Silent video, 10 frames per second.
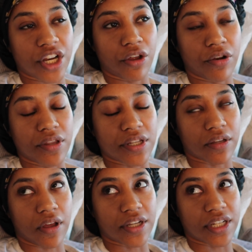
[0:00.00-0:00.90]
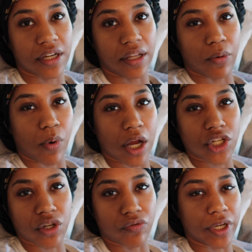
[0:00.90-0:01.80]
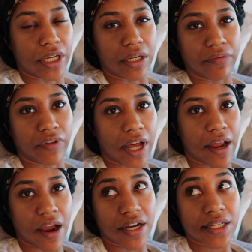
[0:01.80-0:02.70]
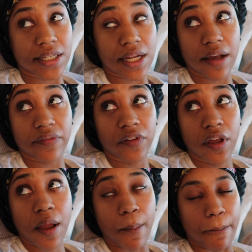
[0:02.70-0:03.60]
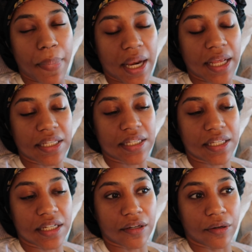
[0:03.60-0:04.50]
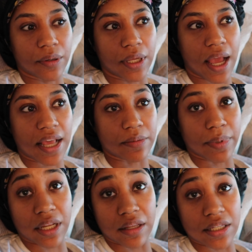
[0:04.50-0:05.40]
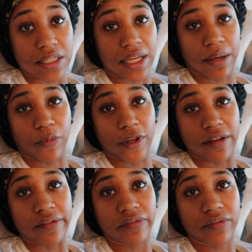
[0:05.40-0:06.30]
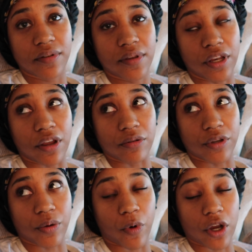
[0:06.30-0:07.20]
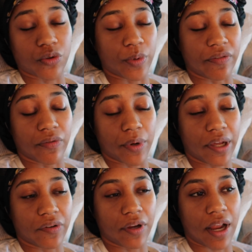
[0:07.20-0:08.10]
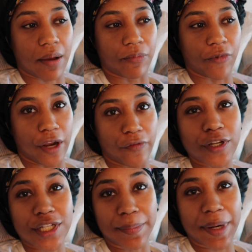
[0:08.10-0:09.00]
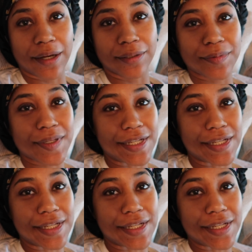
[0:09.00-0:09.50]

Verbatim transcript: I did go to the salon to get it like washed and re-flat iron and stuff, but it still has been in this damn weave. You know, you can wash weave or whatever, and I'm ready for it to come out.